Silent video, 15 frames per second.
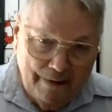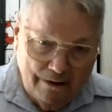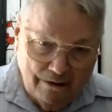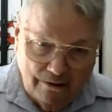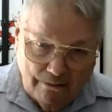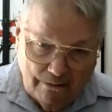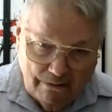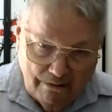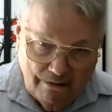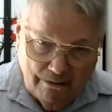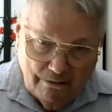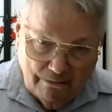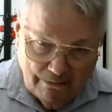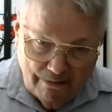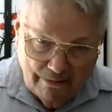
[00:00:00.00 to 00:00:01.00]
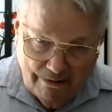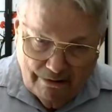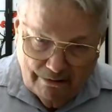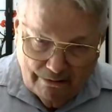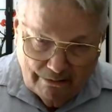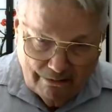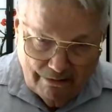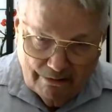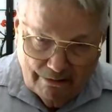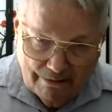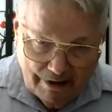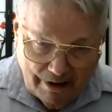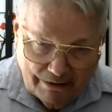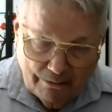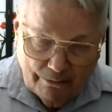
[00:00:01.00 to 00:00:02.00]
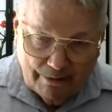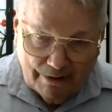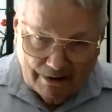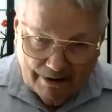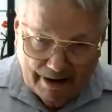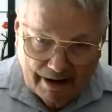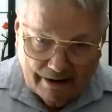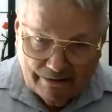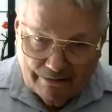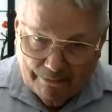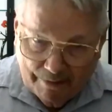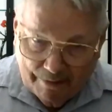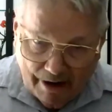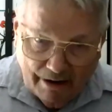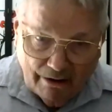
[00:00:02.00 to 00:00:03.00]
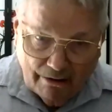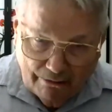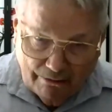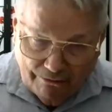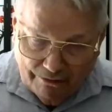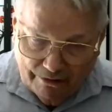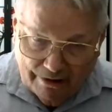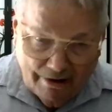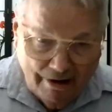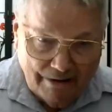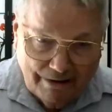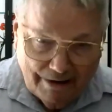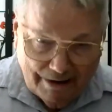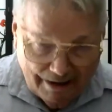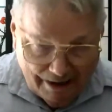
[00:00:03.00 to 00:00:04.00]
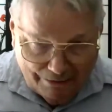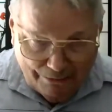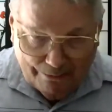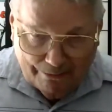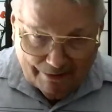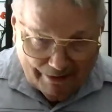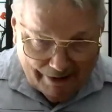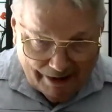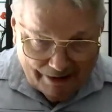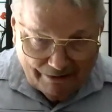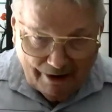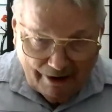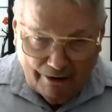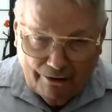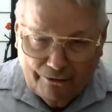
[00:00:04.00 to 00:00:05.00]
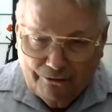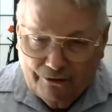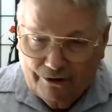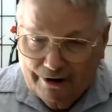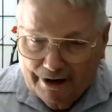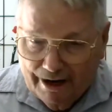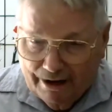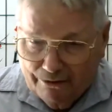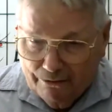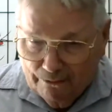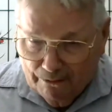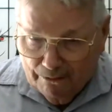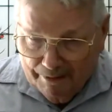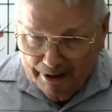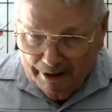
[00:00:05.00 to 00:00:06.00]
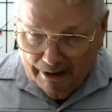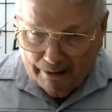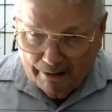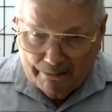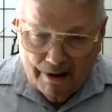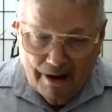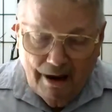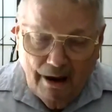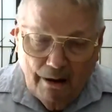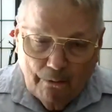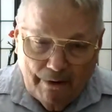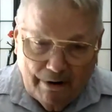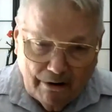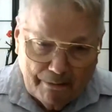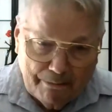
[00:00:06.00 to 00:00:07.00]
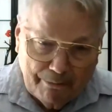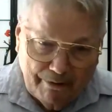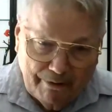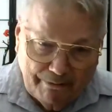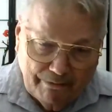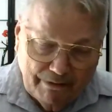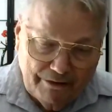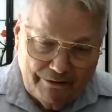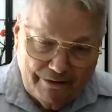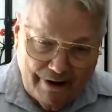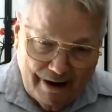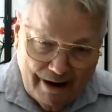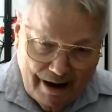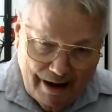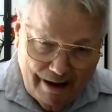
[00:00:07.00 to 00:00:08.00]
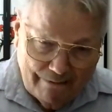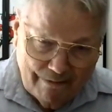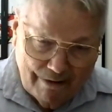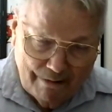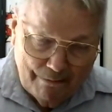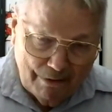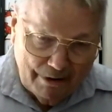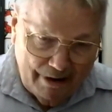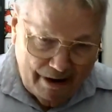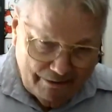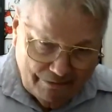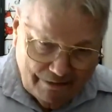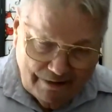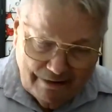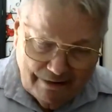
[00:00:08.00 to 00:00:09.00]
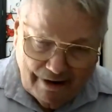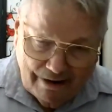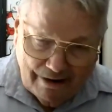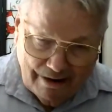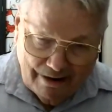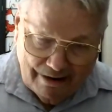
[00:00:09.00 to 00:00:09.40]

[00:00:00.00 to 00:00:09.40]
you get to a class. But I urge you to get to a class. I urge you to get to a meetup. We are privileged to have and blessed in that